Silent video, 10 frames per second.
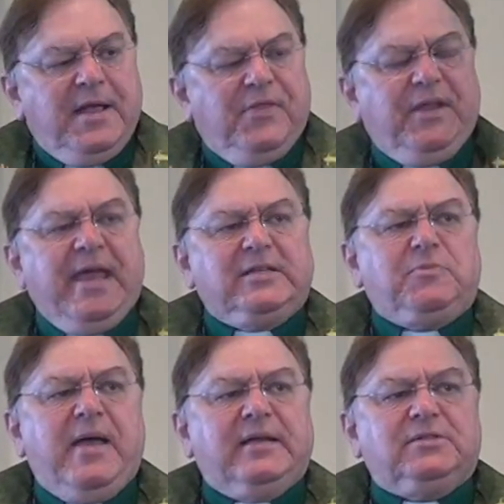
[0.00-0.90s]
The next
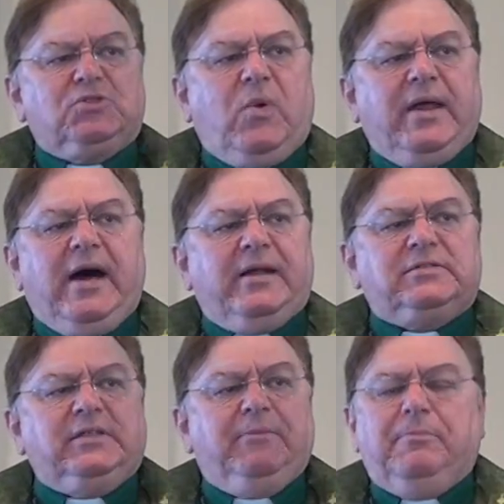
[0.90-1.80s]
passage, quite
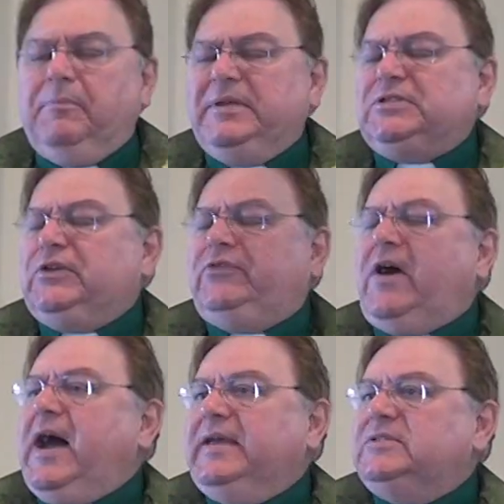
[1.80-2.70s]
honestly,
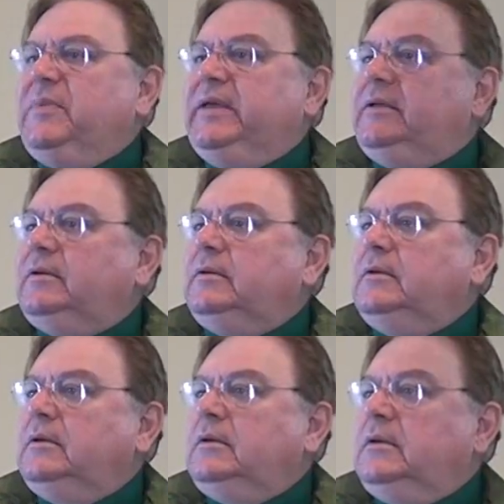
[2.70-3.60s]
mystifies me
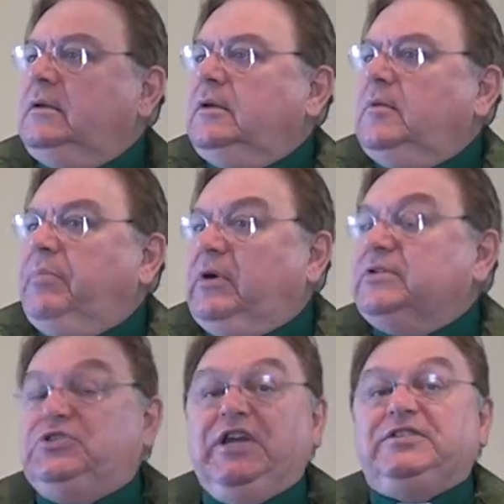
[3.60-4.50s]

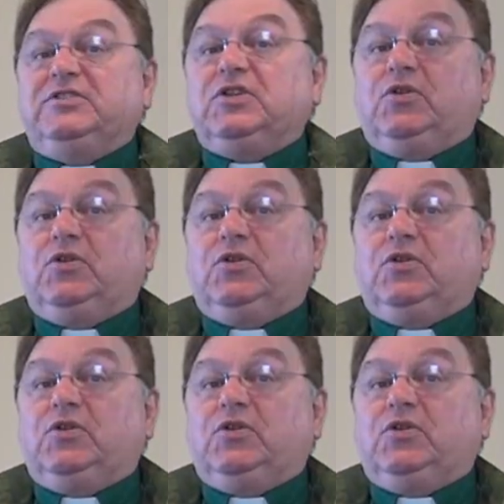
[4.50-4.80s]
because Jesus